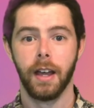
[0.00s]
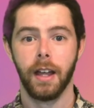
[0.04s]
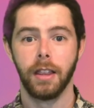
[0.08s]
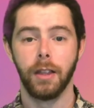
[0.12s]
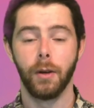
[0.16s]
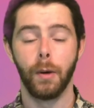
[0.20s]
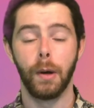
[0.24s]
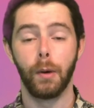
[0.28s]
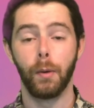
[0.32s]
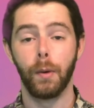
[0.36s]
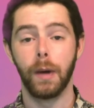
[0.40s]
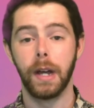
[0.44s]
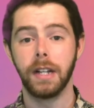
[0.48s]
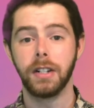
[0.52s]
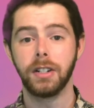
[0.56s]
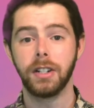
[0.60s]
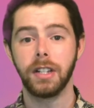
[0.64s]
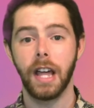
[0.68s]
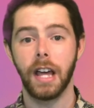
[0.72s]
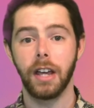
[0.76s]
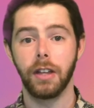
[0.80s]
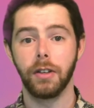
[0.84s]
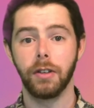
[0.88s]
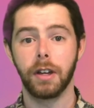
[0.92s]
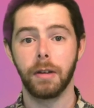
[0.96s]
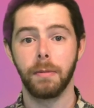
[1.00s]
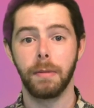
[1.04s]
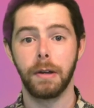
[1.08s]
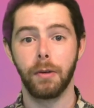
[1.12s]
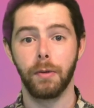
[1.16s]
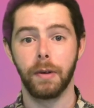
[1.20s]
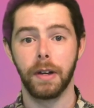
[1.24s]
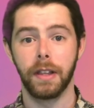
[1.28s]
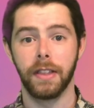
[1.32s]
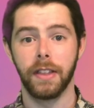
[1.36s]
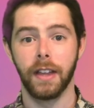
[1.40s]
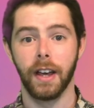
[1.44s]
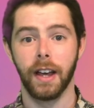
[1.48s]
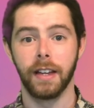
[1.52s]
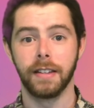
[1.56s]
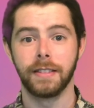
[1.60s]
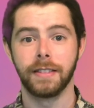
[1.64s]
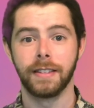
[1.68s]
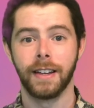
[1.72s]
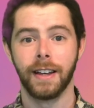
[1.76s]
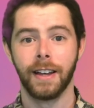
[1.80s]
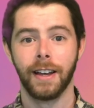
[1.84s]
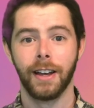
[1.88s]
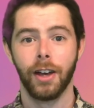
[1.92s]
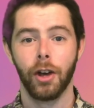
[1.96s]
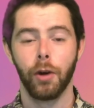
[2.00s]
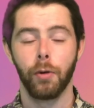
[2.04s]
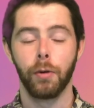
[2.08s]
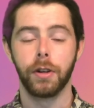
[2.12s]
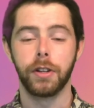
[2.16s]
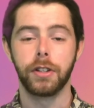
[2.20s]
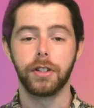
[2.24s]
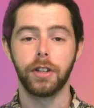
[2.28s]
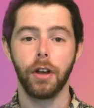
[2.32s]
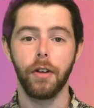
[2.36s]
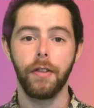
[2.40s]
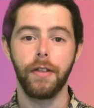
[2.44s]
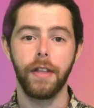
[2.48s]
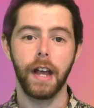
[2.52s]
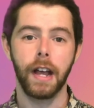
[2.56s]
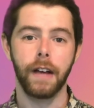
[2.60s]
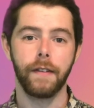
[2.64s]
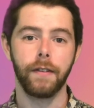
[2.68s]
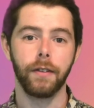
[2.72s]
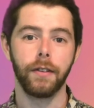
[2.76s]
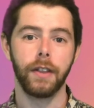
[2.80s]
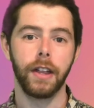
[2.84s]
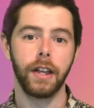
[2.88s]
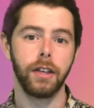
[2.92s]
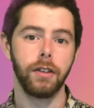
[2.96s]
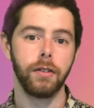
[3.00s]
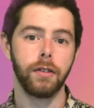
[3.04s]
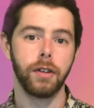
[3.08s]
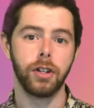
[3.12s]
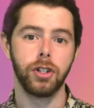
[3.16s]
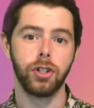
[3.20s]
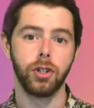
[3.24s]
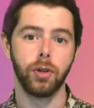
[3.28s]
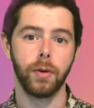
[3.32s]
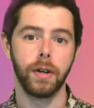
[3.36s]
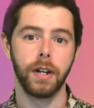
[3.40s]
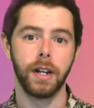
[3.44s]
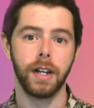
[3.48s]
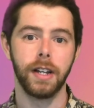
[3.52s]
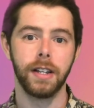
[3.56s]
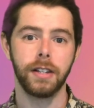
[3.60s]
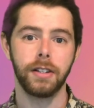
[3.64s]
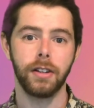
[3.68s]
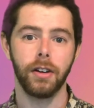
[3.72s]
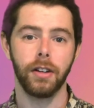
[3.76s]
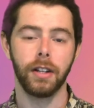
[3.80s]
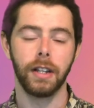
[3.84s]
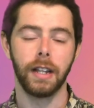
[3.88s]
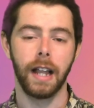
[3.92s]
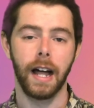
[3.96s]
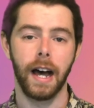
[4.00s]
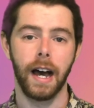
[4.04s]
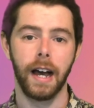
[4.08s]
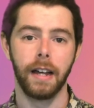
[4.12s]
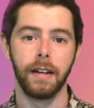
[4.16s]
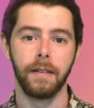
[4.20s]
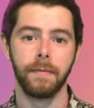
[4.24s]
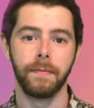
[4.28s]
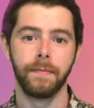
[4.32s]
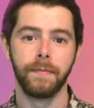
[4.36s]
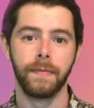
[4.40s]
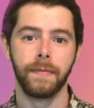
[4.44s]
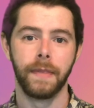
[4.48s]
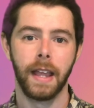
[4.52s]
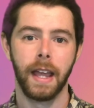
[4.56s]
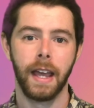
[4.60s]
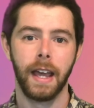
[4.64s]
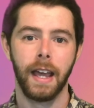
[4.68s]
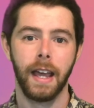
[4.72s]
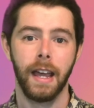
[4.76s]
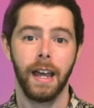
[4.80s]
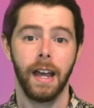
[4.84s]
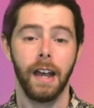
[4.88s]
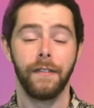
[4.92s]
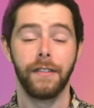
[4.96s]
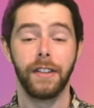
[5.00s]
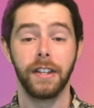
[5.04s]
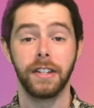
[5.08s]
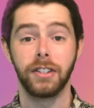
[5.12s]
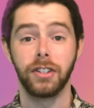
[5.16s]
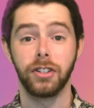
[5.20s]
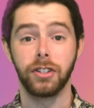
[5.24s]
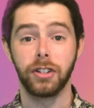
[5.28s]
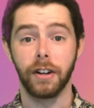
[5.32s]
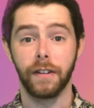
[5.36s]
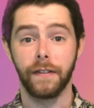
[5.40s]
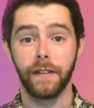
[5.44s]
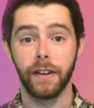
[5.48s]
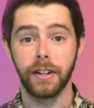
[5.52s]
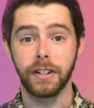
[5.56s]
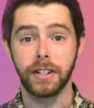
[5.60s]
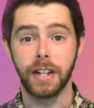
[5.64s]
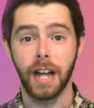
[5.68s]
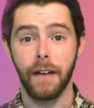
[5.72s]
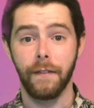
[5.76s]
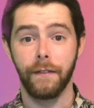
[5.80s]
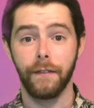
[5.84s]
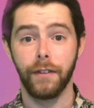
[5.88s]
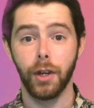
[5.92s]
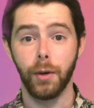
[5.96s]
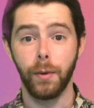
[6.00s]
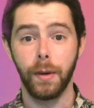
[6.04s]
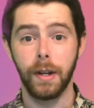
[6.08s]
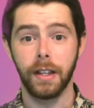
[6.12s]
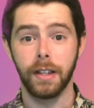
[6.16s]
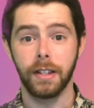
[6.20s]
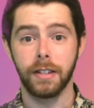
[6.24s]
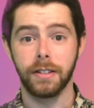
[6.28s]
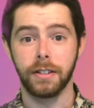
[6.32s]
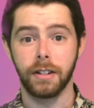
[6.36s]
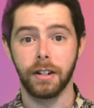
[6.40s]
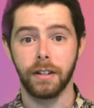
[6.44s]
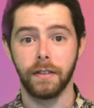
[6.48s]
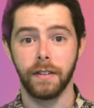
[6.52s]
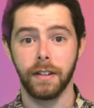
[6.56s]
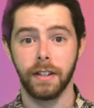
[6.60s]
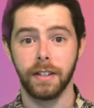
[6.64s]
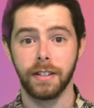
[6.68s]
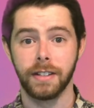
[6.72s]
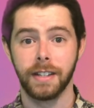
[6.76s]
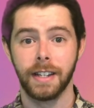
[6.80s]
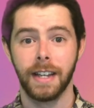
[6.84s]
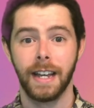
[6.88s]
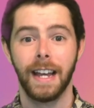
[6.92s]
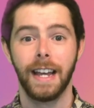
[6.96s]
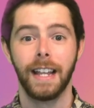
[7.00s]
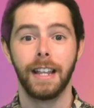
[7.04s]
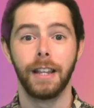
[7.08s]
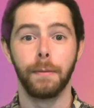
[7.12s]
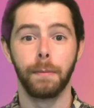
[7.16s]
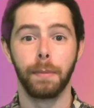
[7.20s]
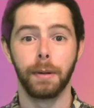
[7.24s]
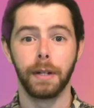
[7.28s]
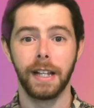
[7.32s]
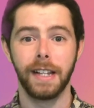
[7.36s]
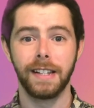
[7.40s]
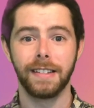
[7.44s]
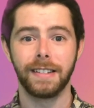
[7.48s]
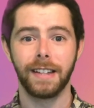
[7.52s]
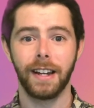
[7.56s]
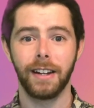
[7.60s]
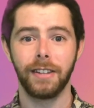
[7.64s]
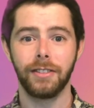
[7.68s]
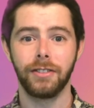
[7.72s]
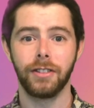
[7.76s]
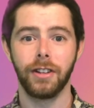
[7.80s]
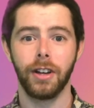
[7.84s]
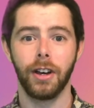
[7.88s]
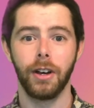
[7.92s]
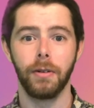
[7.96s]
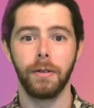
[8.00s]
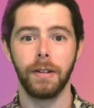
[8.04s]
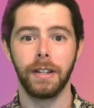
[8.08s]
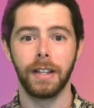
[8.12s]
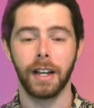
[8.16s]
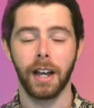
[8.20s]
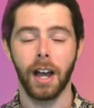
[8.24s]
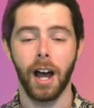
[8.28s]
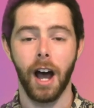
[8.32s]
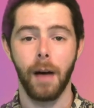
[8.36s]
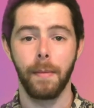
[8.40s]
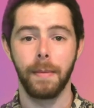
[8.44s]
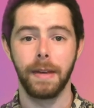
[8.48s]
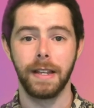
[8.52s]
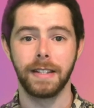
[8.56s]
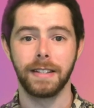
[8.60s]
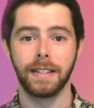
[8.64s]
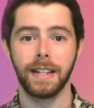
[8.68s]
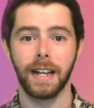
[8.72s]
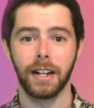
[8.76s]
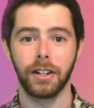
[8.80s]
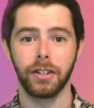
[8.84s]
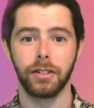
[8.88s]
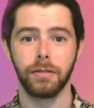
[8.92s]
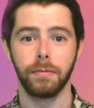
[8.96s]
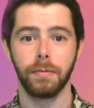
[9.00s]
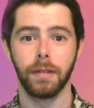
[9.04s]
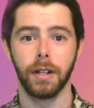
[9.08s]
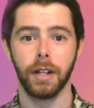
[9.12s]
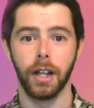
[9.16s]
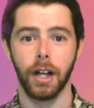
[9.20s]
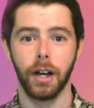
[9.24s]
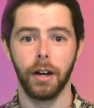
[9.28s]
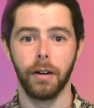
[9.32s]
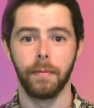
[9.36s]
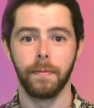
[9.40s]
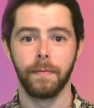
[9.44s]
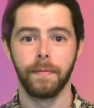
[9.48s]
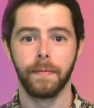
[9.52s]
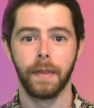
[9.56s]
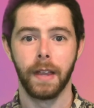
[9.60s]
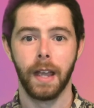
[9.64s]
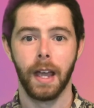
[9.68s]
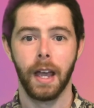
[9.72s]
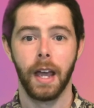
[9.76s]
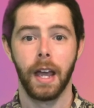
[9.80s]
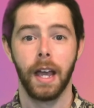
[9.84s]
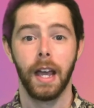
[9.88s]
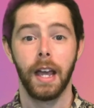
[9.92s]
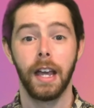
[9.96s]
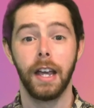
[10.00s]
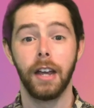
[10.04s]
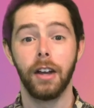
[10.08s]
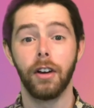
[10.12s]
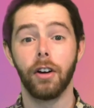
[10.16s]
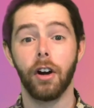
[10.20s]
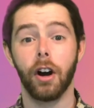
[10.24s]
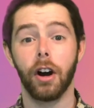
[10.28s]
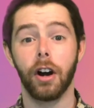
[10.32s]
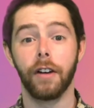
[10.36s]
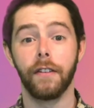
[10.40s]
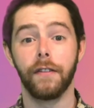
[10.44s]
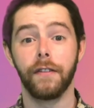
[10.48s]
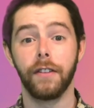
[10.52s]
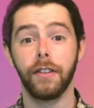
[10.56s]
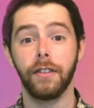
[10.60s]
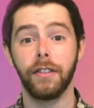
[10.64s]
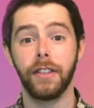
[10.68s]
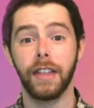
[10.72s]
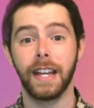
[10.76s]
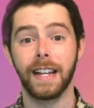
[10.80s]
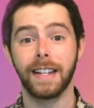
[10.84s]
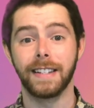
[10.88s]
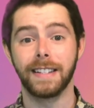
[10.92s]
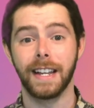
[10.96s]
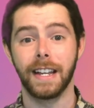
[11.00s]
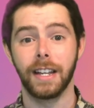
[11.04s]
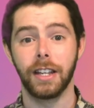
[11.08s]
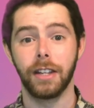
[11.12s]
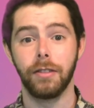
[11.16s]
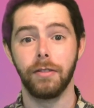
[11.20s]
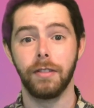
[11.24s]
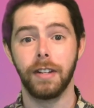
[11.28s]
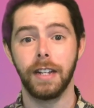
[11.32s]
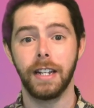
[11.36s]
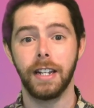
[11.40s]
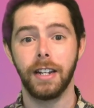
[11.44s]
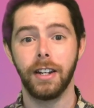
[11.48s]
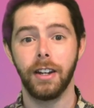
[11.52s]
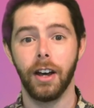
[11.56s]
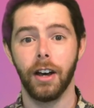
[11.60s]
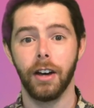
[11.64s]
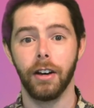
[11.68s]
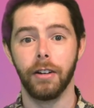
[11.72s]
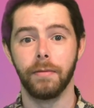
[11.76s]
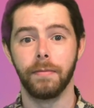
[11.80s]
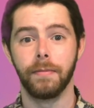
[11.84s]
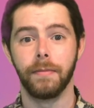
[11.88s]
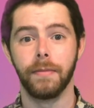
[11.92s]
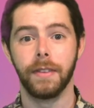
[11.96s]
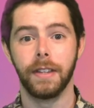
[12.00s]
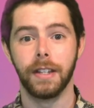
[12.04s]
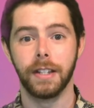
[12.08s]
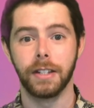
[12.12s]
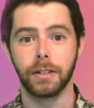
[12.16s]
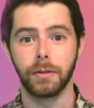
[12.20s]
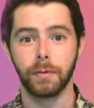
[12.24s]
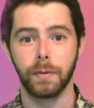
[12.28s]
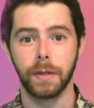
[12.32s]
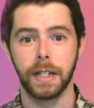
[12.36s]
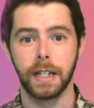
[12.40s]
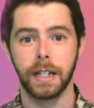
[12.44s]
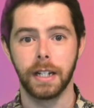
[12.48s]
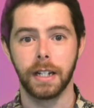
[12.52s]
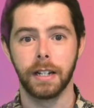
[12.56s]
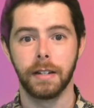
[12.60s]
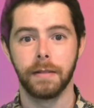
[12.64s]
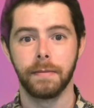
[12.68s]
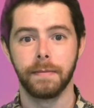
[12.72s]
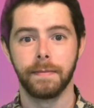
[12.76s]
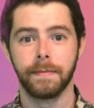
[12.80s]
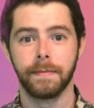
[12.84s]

Though we wish that you could be with us, we're so thankful that you could join us online. If this is your first time viewing the service, then please let us know in the comment section below. Here are a few things that you need to know this week.